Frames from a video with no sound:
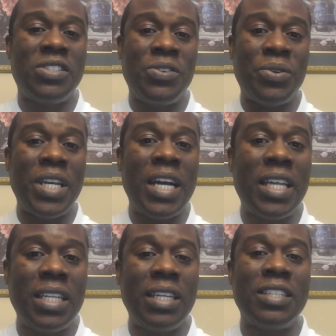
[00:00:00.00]
The
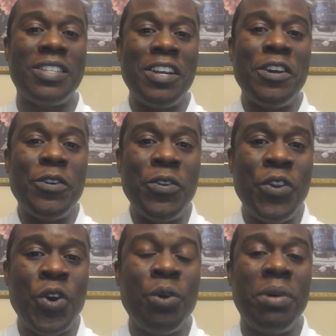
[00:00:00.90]
reality is
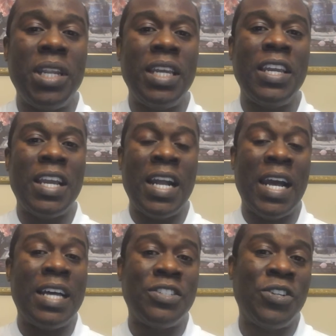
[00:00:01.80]
nobody
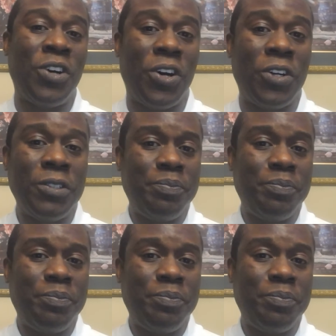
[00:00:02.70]
has it all.